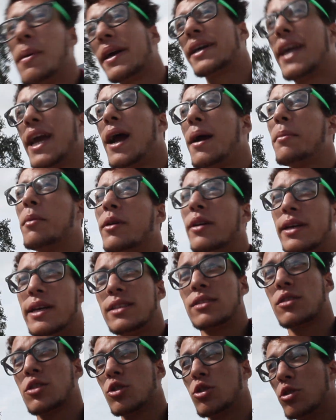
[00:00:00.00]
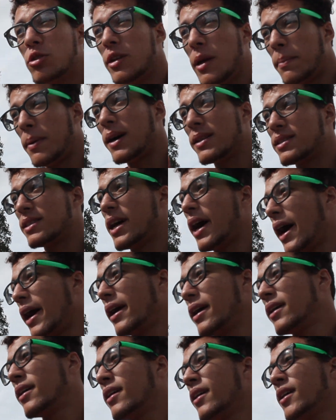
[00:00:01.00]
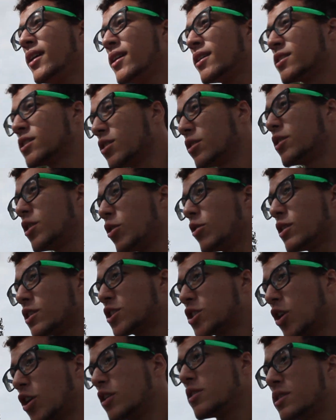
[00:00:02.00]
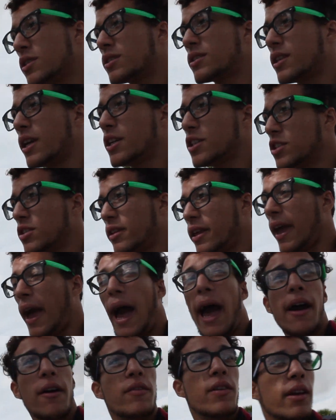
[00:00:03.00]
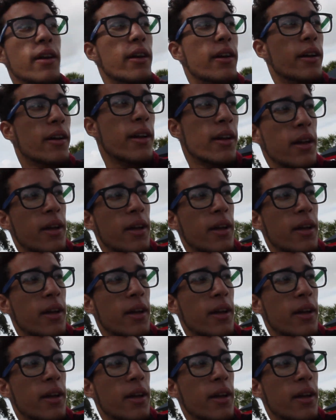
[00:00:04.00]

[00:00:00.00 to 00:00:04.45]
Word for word: My camera is literally about to die. So the only charging station they have here